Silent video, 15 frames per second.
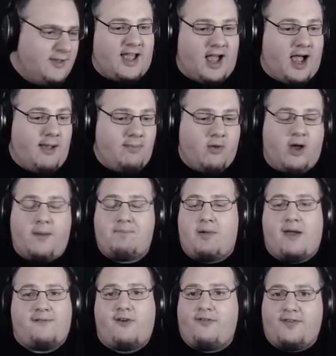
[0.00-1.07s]
Now, I'm not a
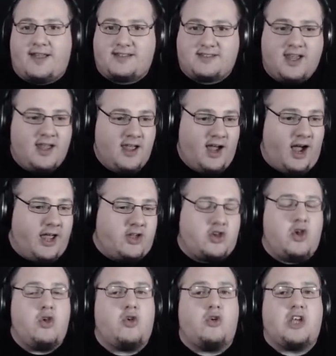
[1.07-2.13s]
buff on this. I
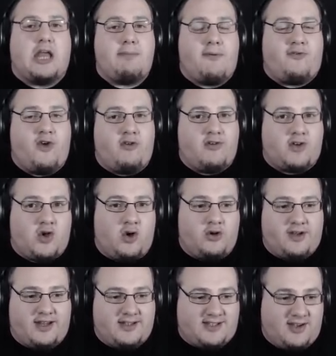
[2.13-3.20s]
Googled it before recording.